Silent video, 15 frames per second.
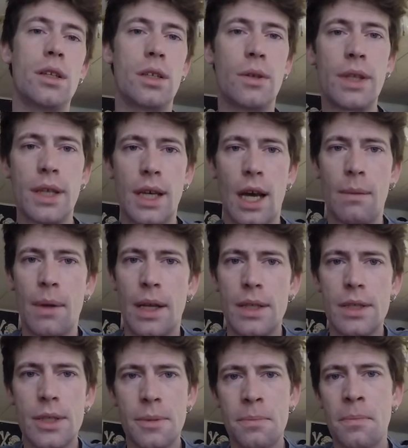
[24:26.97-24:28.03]
So in the
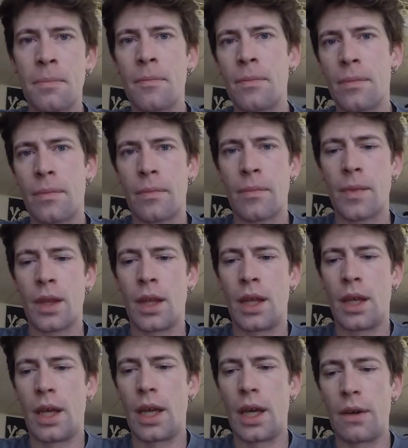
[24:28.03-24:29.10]
comments,
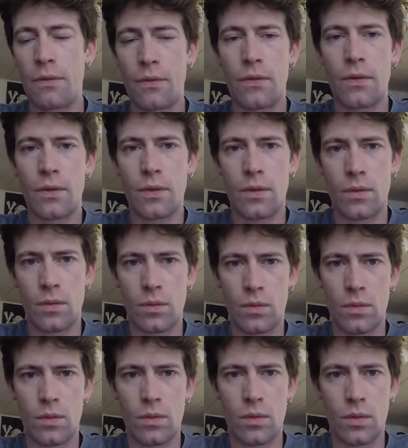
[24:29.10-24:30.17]
if
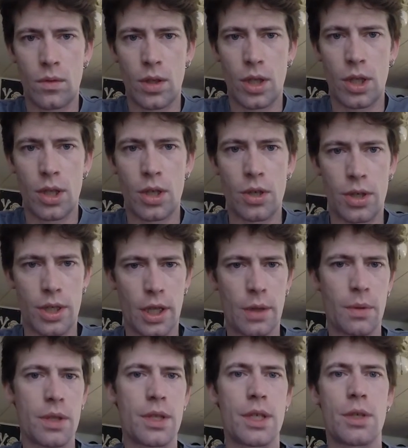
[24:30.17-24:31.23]
you're
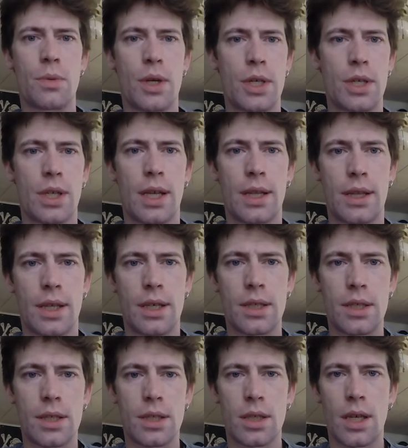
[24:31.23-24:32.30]
dealing with a situation like this
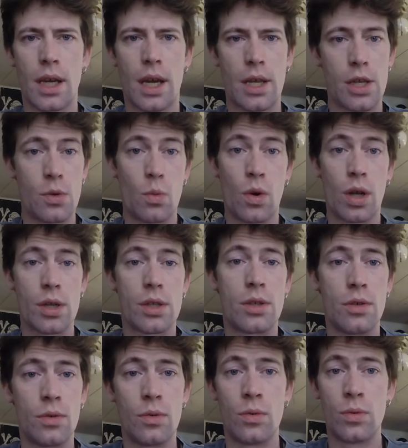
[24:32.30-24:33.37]
and you want
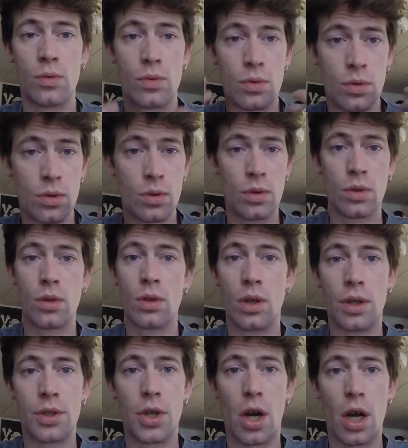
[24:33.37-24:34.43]
to
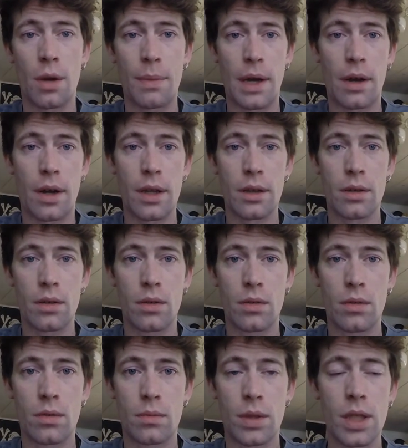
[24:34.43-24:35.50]
talk about it,
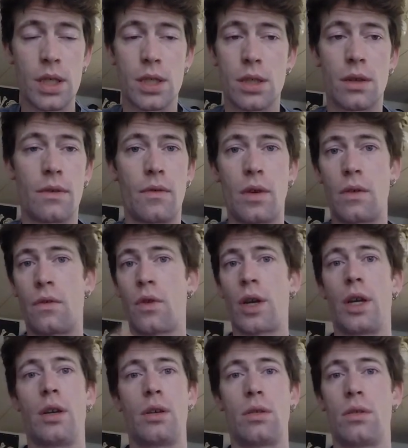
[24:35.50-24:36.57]
please feel
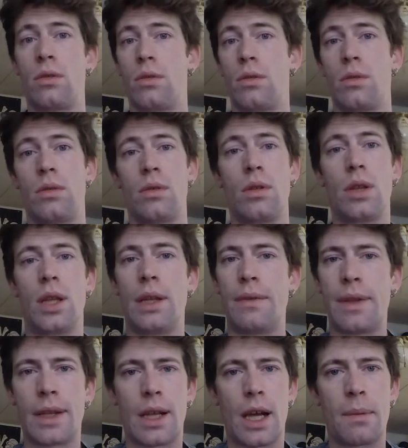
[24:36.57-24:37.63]
free. Leave
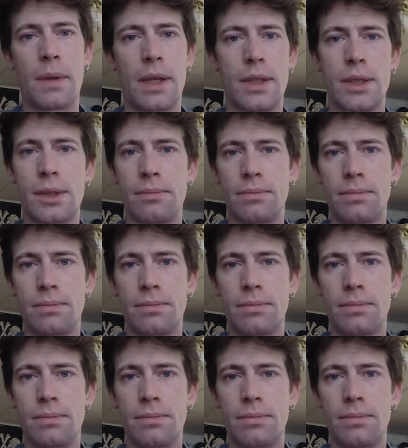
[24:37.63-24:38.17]
it in the comments.